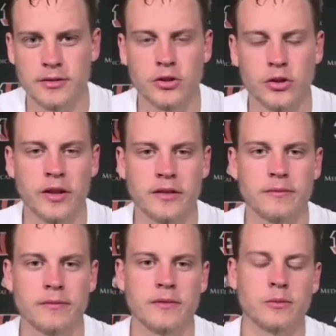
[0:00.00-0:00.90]
You know,
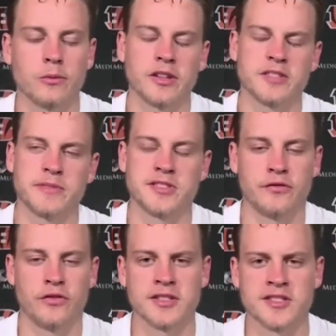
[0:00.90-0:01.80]
the
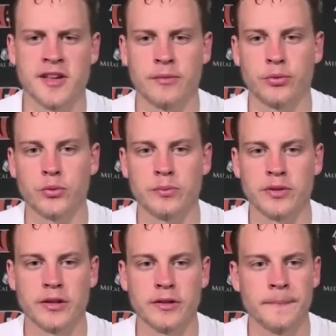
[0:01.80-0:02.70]
specific example would
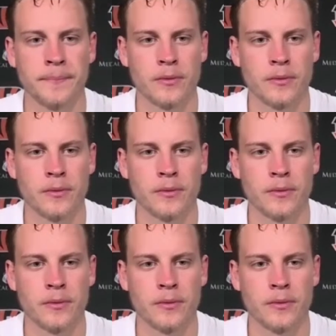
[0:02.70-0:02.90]
be